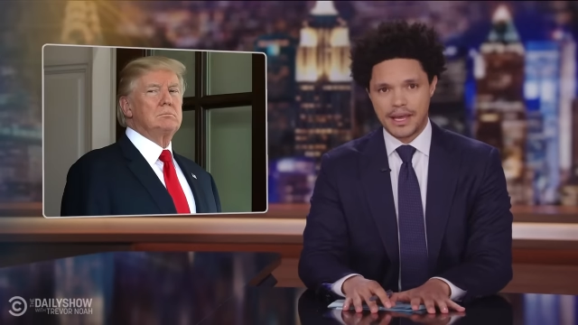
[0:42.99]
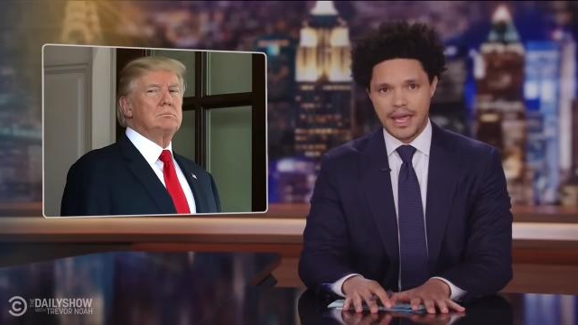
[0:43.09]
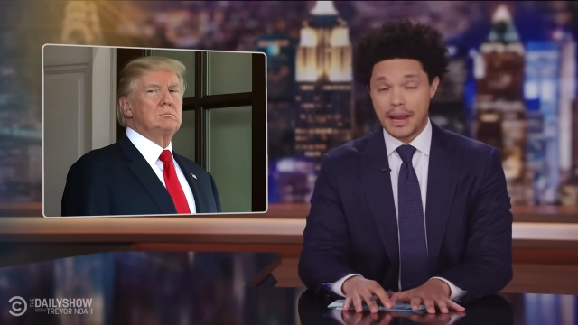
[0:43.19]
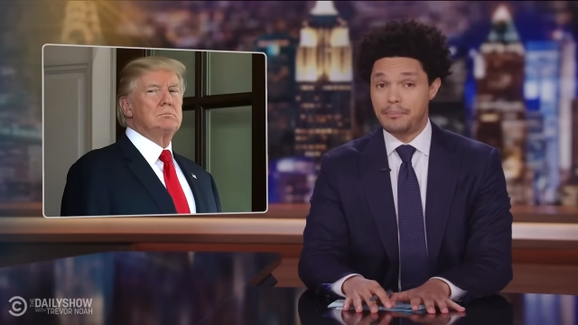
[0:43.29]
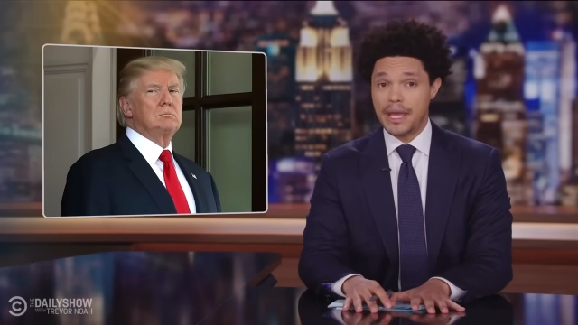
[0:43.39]

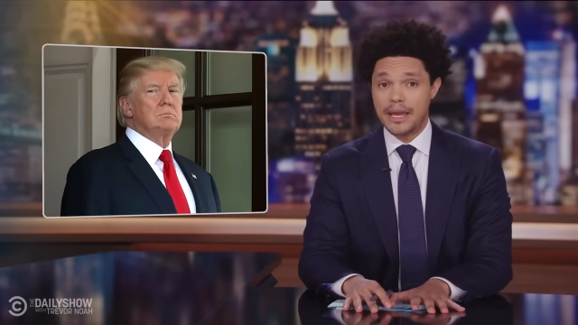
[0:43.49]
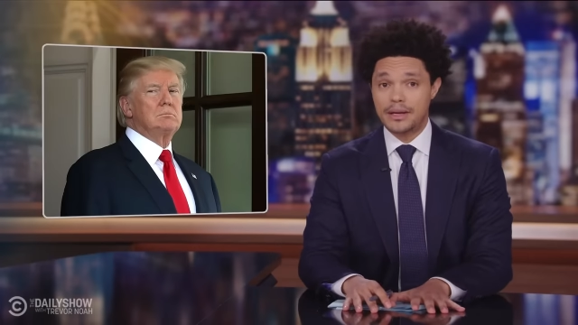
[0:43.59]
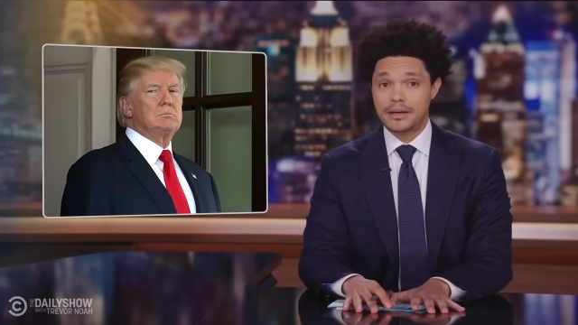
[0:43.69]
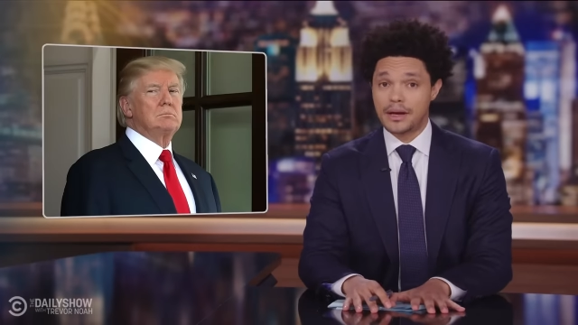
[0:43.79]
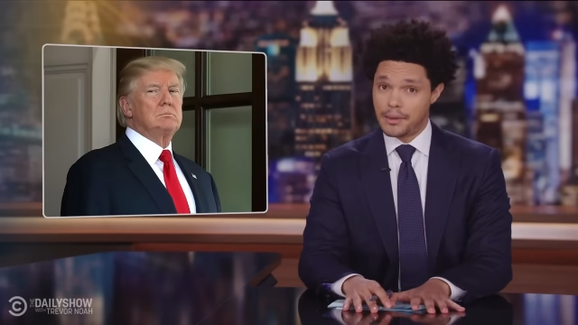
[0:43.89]
Speaker 1: and made
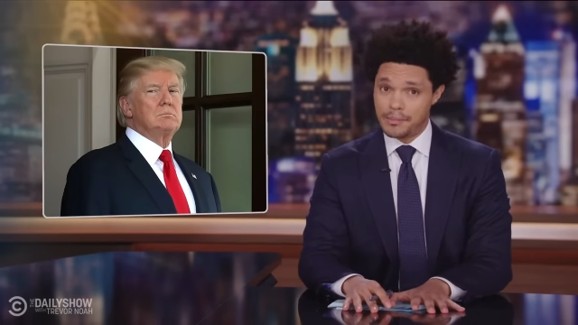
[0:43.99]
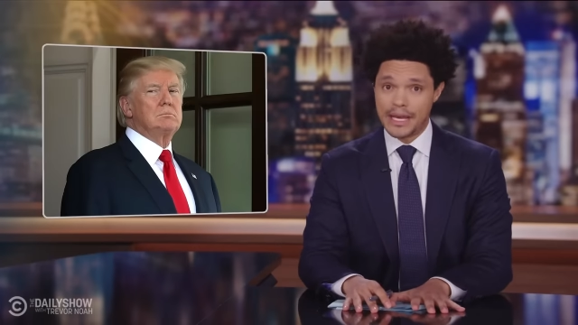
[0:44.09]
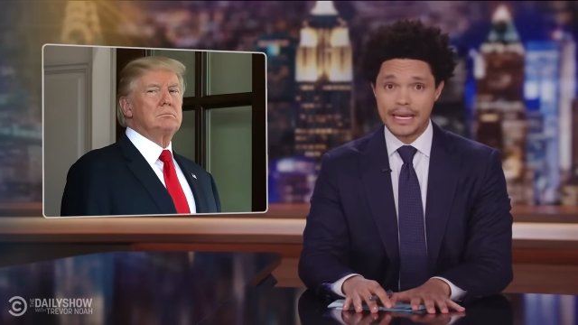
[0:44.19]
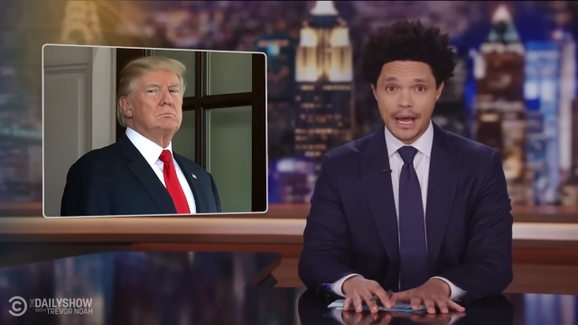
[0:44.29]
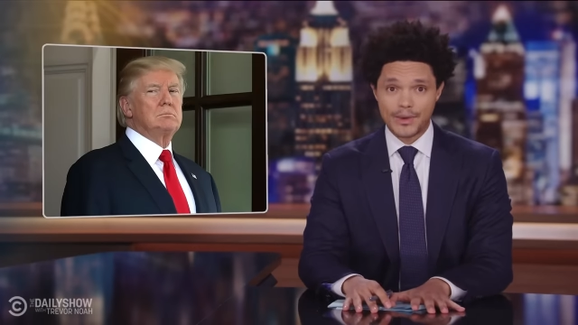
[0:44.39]
a big
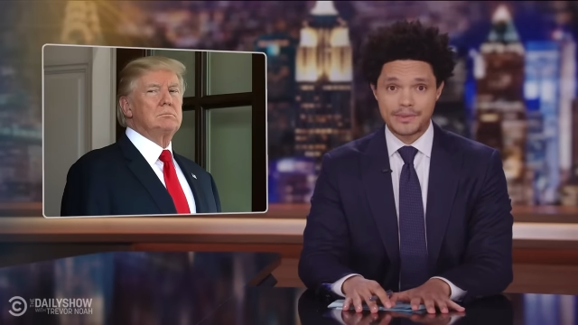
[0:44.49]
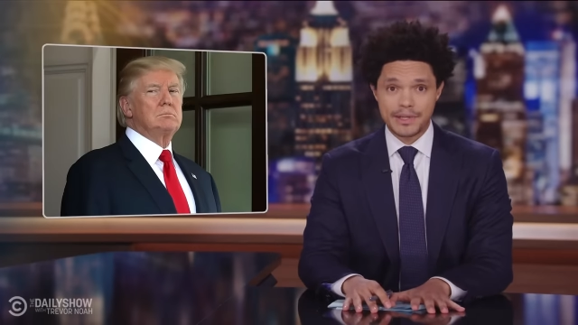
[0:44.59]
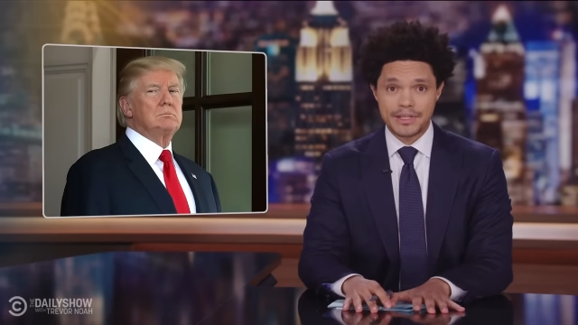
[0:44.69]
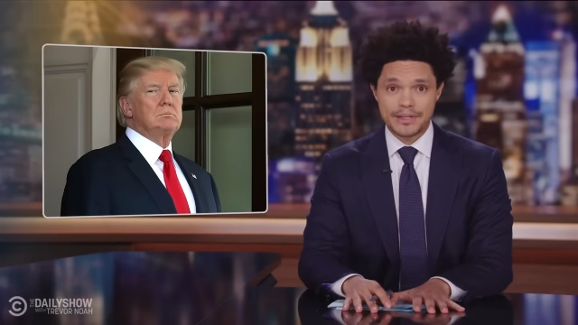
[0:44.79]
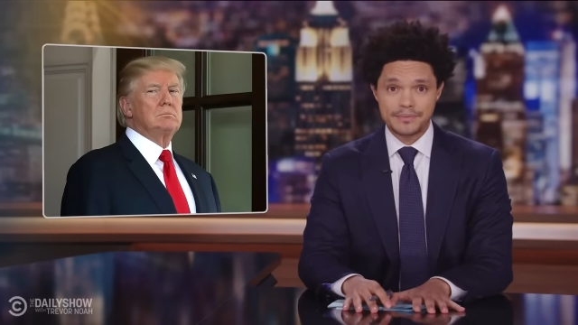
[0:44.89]

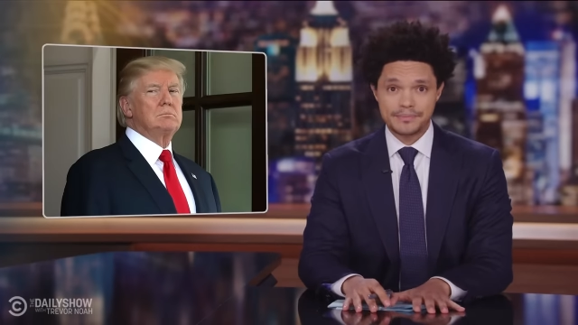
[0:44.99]
announcement.